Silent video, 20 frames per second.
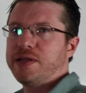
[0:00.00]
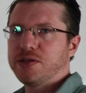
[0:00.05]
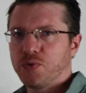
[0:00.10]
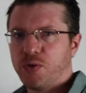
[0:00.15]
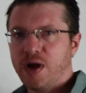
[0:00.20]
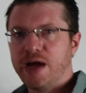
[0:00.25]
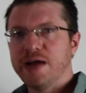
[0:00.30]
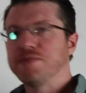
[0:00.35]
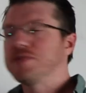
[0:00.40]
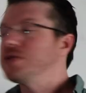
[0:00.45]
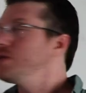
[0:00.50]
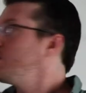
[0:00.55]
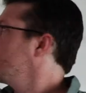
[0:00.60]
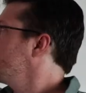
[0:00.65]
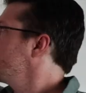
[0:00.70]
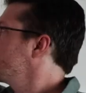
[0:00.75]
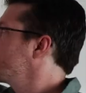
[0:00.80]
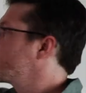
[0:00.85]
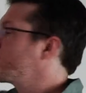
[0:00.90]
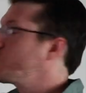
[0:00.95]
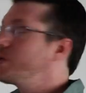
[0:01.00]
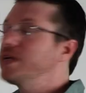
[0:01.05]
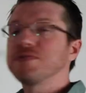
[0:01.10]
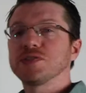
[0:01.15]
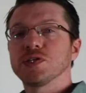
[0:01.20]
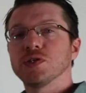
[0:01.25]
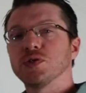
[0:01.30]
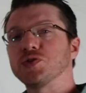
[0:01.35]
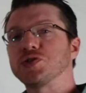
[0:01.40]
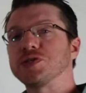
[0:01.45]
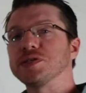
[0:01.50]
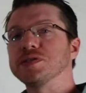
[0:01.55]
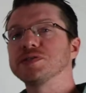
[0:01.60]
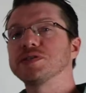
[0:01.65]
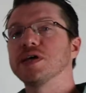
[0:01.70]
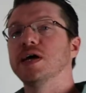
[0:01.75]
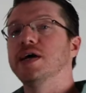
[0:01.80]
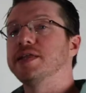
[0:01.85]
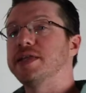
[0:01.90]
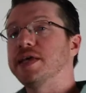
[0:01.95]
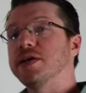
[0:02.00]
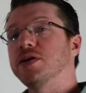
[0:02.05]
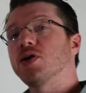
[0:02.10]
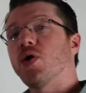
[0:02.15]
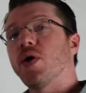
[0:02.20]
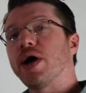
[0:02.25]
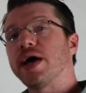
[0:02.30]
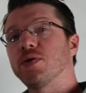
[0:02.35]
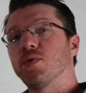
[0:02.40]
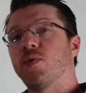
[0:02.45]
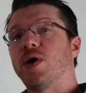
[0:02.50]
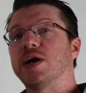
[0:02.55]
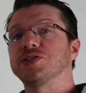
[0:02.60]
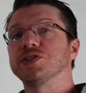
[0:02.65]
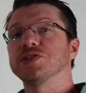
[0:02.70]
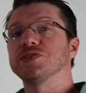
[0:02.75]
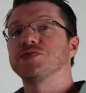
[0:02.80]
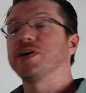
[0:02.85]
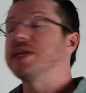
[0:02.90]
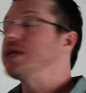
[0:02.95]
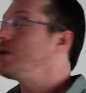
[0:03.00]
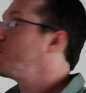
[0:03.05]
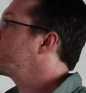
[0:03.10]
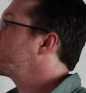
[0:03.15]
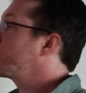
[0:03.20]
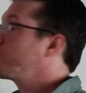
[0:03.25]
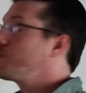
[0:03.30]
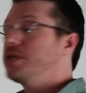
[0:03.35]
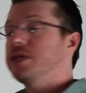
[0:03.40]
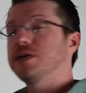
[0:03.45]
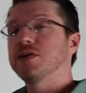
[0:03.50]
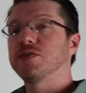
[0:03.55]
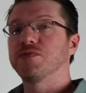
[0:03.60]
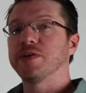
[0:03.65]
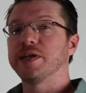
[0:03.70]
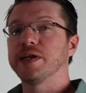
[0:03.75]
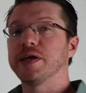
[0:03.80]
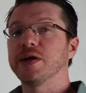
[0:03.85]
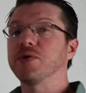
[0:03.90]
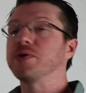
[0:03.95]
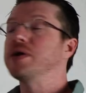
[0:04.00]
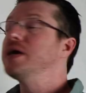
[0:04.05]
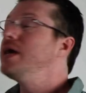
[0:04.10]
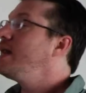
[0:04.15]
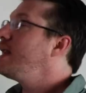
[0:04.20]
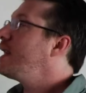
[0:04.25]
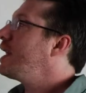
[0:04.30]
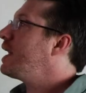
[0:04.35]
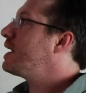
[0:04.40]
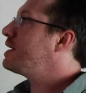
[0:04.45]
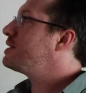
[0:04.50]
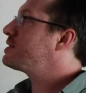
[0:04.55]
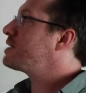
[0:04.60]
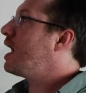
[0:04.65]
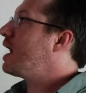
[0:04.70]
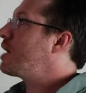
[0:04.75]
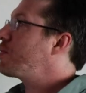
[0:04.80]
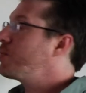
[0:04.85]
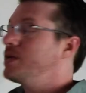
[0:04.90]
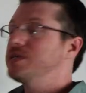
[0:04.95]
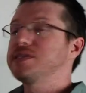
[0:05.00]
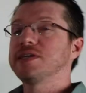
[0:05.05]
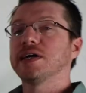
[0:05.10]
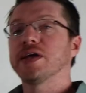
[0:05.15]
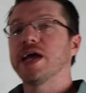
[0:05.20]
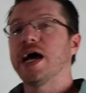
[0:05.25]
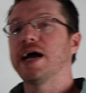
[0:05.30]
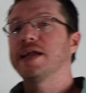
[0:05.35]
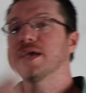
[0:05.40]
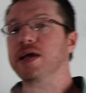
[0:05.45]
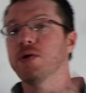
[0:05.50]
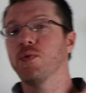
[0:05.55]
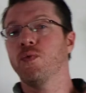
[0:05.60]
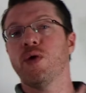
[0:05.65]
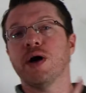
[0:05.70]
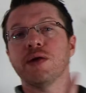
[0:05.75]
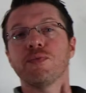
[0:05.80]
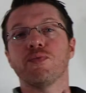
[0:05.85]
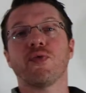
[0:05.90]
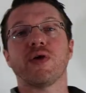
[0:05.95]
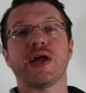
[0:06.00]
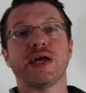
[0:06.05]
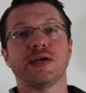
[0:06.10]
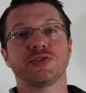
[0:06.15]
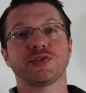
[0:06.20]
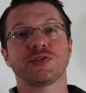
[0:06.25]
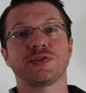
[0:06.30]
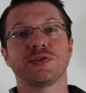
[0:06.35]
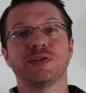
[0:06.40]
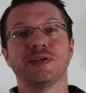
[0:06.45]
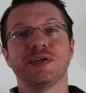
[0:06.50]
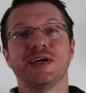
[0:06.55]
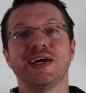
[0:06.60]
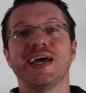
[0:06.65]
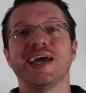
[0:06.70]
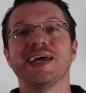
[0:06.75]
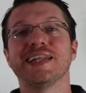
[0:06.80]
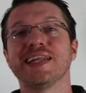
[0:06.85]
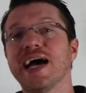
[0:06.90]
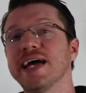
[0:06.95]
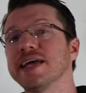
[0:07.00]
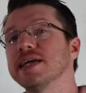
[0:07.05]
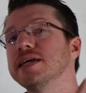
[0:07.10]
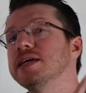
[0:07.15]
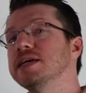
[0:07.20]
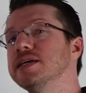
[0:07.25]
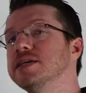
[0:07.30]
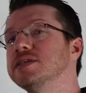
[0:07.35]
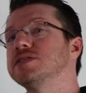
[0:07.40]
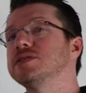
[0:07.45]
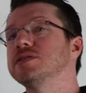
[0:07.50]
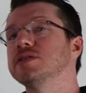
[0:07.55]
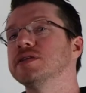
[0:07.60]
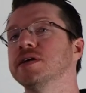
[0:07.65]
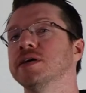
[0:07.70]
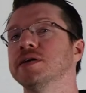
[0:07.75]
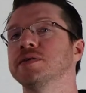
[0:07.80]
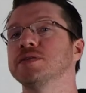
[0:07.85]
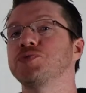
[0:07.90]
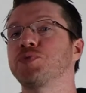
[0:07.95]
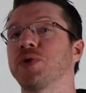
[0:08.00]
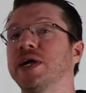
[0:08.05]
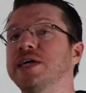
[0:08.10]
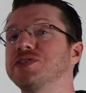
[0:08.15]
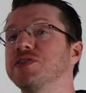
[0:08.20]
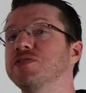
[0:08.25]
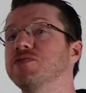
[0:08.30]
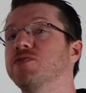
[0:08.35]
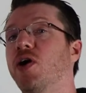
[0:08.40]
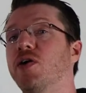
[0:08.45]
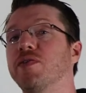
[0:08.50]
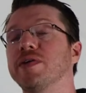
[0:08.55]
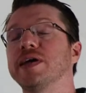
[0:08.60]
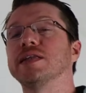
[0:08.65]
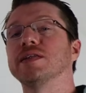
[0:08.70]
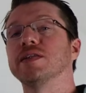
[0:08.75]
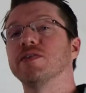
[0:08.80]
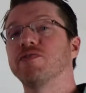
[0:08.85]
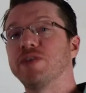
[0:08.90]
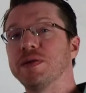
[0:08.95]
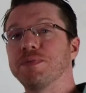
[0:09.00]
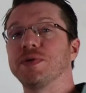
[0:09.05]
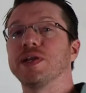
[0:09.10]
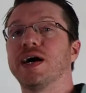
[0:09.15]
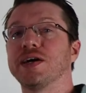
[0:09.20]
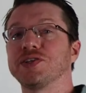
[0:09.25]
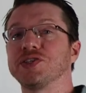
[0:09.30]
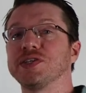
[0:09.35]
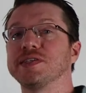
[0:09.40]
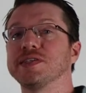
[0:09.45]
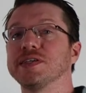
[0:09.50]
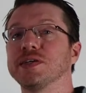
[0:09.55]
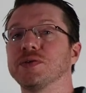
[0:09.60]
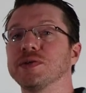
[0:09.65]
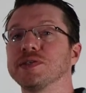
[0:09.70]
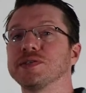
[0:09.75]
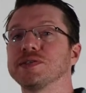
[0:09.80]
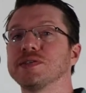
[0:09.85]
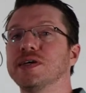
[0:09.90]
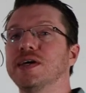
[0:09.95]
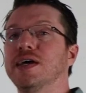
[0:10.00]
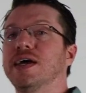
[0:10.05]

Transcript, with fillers: he derived this tree of solutions, then you can go ahead and watch his video. It's a really good video. And I want to tell you how to get one branch. And that is the branch involving the Fibonacci sequence.